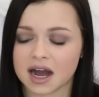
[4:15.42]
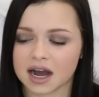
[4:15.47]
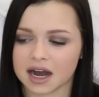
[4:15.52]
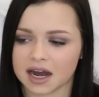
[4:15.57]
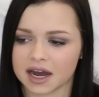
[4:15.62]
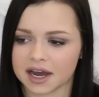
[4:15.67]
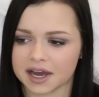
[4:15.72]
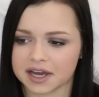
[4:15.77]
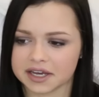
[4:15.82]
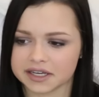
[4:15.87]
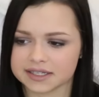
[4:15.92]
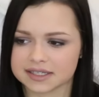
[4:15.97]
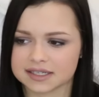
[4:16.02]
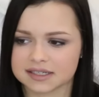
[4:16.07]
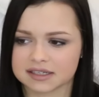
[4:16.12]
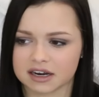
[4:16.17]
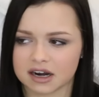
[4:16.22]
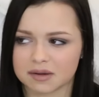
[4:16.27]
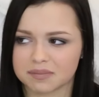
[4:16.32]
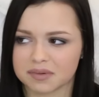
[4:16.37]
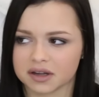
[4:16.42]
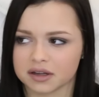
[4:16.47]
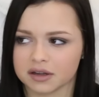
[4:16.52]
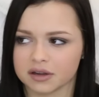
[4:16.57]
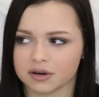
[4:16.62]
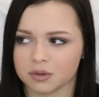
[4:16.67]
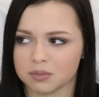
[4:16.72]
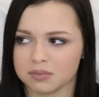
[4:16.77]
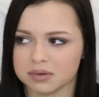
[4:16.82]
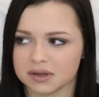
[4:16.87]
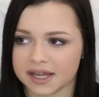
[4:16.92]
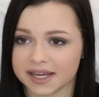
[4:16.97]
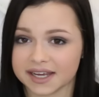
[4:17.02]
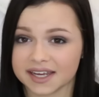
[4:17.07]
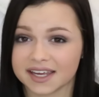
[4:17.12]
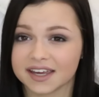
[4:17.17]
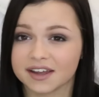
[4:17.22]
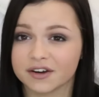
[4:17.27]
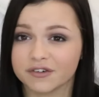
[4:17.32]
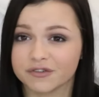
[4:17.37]
I set up a little
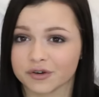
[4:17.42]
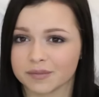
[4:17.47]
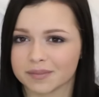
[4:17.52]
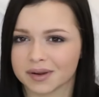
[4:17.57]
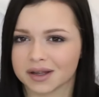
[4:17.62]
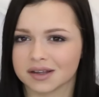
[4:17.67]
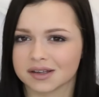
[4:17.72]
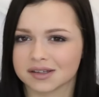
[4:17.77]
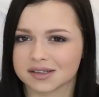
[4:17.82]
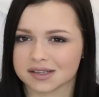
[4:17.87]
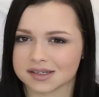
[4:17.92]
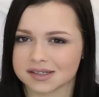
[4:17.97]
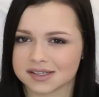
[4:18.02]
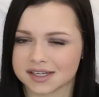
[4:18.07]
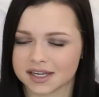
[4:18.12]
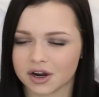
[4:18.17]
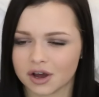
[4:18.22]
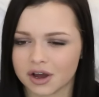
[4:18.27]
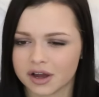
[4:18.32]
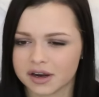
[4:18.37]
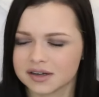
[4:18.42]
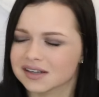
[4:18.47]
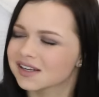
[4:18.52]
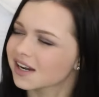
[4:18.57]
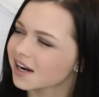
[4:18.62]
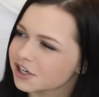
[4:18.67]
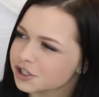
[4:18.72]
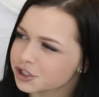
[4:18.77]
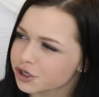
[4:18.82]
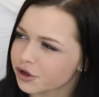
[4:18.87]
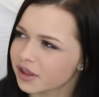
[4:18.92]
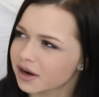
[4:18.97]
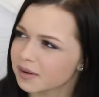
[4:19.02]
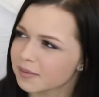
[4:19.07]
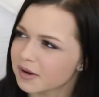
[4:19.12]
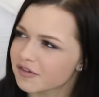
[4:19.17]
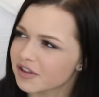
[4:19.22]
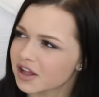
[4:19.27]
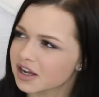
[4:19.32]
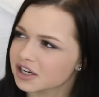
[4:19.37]
blanket for Bella to sit on. Did I show that
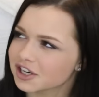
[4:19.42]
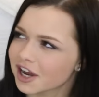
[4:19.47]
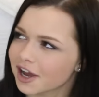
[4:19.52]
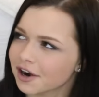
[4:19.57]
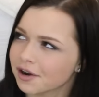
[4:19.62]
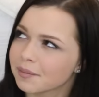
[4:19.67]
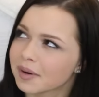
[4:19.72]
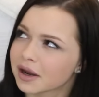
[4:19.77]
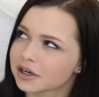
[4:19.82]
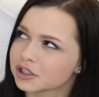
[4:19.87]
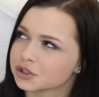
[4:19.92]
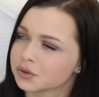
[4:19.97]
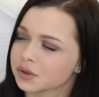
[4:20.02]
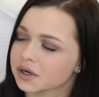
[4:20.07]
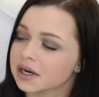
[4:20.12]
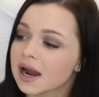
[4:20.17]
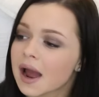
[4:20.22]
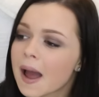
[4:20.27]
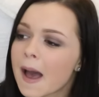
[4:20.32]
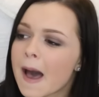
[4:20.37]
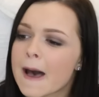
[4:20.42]
in my vlog channel? I'm not sure.